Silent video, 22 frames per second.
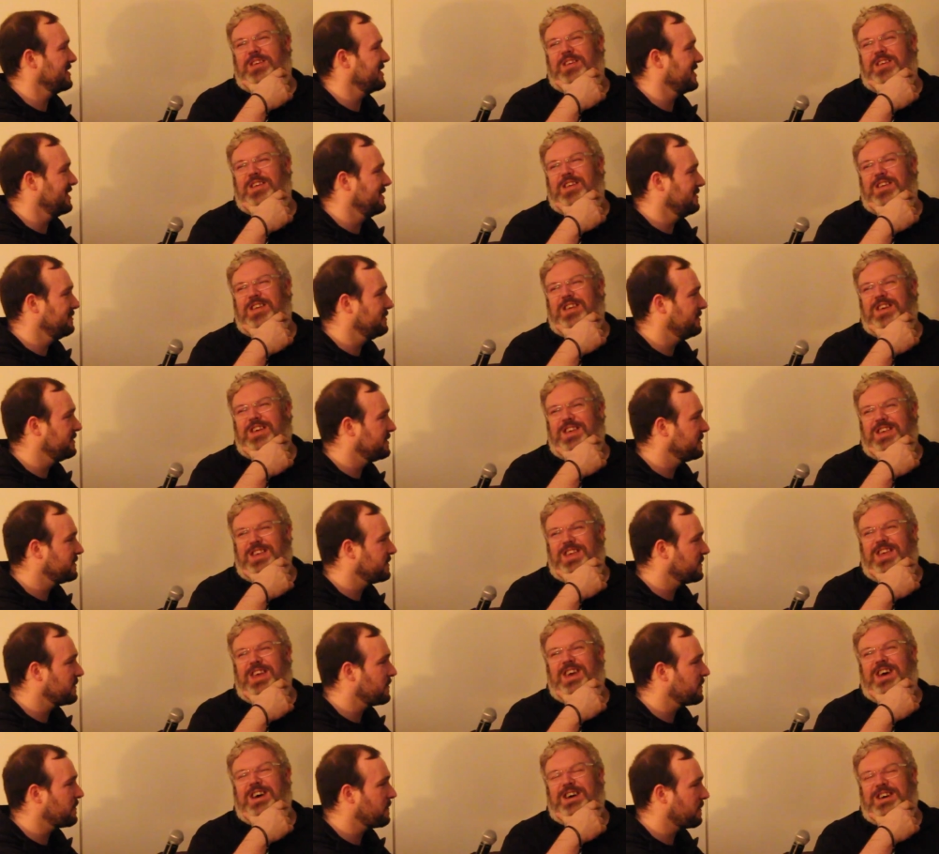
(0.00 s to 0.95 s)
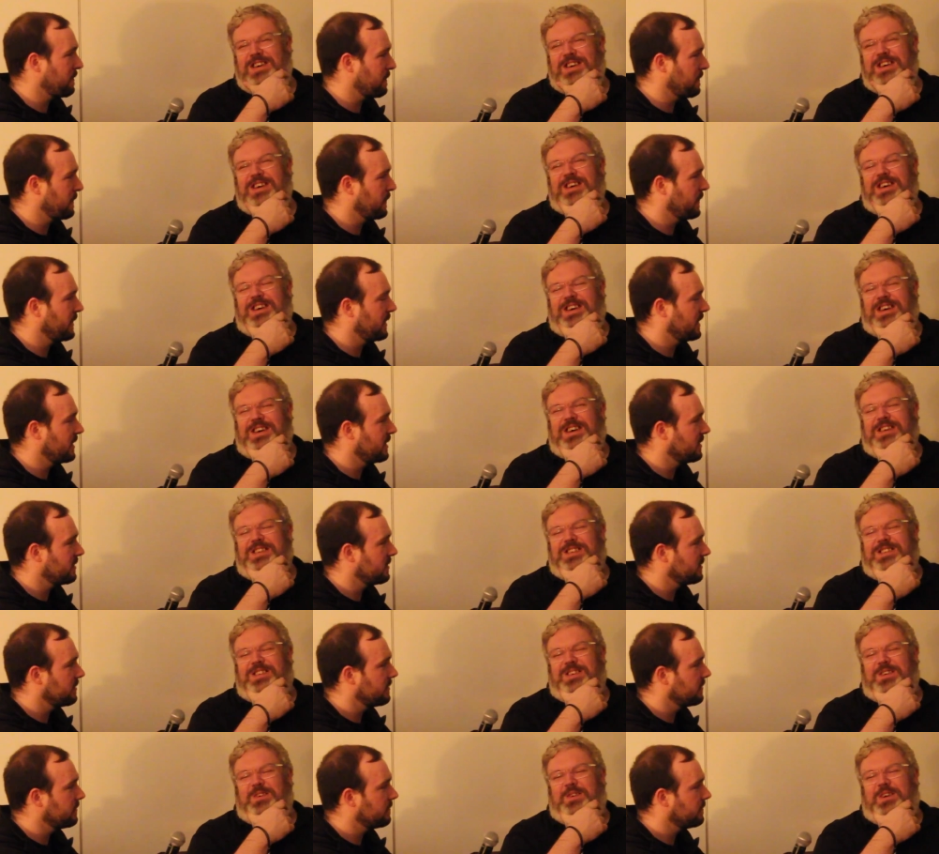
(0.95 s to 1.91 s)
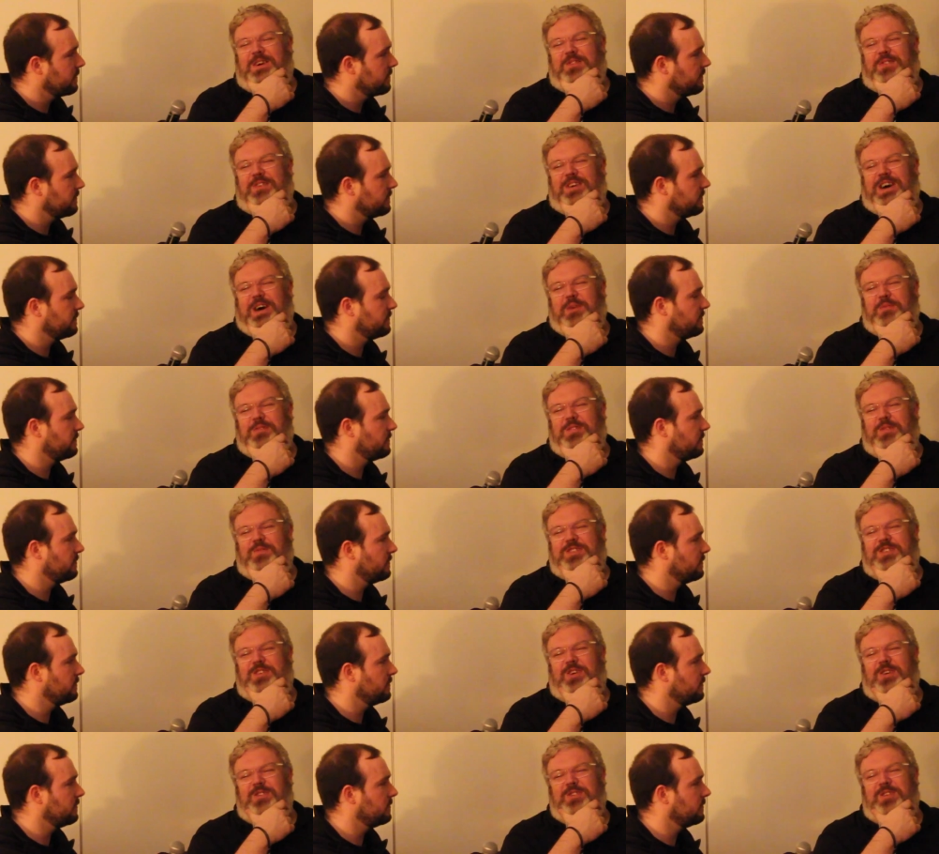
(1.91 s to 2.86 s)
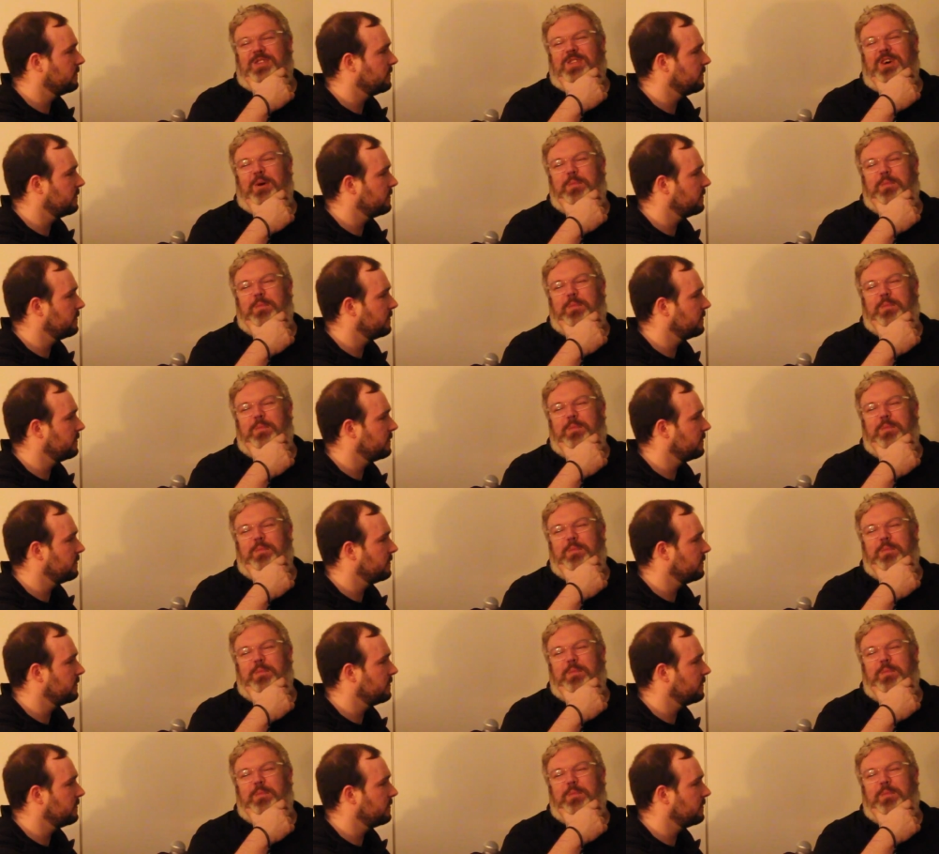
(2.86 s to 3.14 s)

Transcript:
Speaker 1: like myself.
Speaker 2: Yeah. So I, I would love to turn